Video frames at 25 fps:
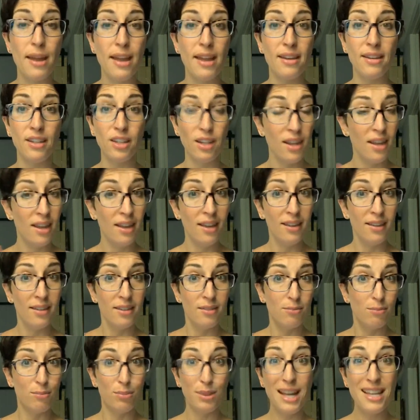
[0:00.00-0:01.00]
And
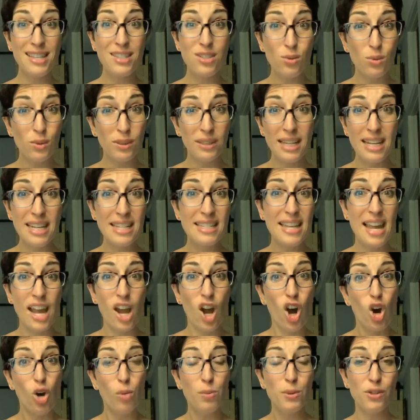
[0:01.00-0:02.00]
bless and release, I
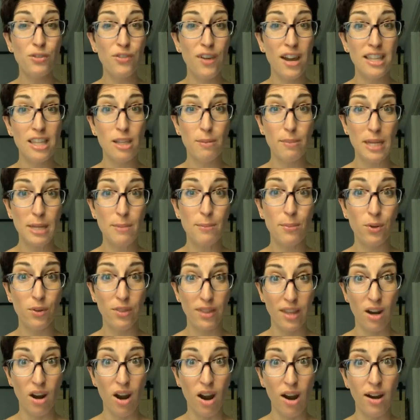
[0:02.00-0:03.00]
hope you find the people
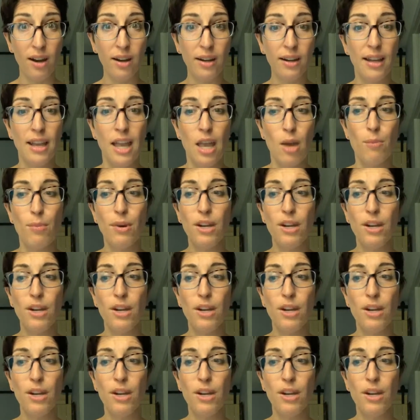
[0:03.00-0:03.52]
that are.